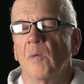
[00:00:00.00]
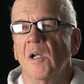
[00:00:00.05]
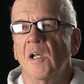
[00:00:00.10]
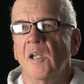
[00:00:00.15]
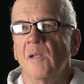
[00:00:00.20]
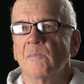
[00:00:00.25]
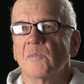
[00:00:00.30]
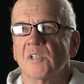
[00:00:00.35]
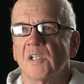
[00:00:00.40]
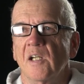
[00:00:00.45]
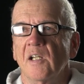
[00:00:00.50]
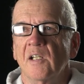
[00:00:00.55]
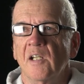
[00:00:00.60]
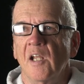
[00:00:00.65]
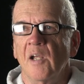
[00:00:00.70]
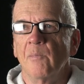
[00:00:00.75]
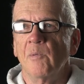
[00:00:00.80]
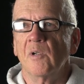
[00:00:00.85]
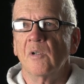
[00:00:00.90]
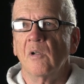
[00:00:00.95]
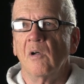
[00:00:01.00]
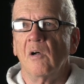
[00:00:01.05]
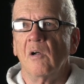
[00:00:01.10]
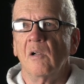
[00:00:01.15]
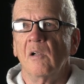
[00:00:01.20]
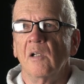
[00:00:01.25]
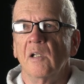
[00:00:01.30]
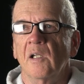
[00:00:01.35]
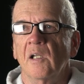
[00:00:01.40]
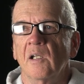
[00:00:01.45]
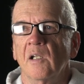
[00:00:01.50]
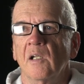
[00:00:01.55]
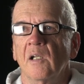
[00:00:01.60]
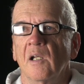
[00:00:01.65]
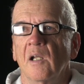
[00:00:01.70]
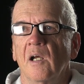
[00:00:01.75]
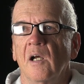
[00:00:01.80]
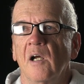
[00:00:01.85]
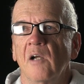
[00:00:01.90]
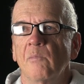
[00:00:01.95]
my name's Ed Nebendahl,
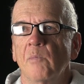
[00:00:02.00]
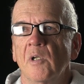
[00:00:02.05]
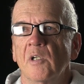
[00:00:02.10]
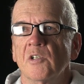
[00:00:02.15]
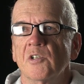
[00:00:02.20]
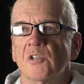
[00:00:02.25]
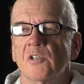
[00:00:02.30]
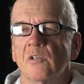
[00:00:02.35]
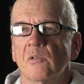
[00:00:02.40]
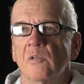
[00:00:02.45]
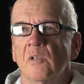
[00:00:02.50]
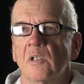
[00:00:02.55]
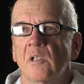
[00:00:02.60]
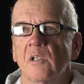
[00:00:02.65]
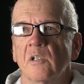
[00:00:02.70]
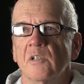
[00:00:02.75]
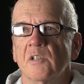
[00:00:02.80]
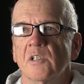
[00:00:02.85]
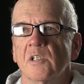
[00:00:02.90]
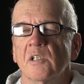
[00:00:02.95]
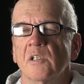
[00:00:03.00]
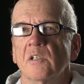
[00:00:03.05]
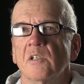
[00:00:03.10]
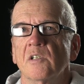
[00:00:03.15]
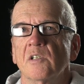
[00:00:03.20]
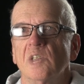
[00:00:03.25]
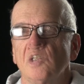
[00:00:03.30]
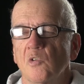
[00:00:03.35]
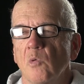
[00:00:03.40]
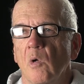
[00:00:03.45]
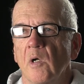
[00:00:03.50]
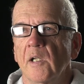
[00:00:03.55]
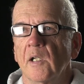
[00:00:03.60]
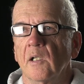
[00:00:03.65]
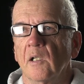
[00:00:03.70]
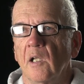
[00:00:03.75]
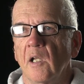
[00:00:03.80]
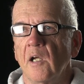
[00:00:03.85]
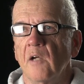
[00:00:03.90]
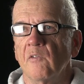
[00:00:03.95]
and I've been a student here since
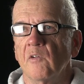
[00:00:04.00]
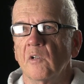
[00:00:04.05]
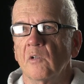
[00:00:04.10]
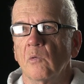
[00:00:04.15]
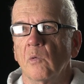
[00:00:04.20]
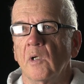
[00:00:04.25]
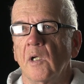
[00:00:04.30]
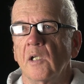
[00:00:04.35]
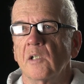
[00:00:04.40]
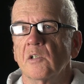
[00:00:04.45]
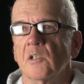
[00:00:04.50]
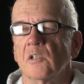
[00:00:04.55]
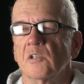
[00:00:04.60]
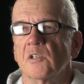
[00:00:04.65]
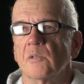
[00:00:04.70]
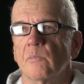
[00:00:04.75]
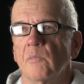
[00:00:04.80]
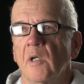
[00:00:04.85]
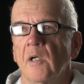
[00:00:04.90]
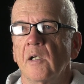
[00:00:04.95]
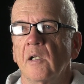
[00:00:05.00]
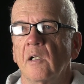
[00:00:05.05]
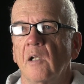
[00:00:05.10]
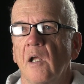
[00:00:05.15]
2011 when I took some night